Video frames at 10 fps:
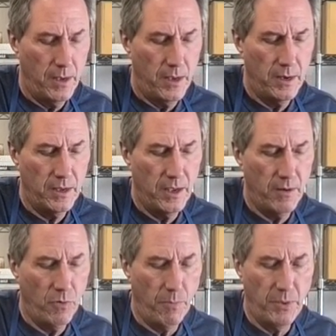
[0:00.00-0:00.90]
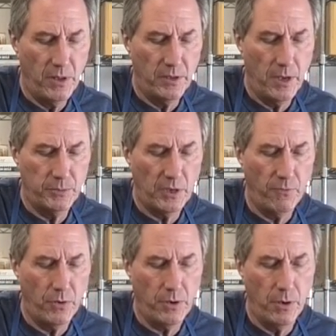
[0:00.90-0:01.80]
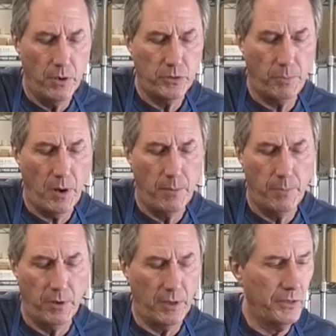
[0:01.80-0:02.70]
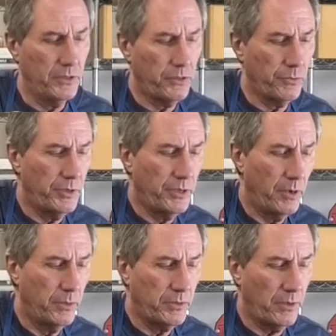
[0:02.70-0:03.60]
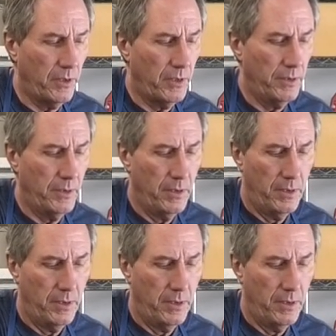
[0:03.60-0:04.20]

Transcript: And again, we'll build up several coats, probably put at least three coats on.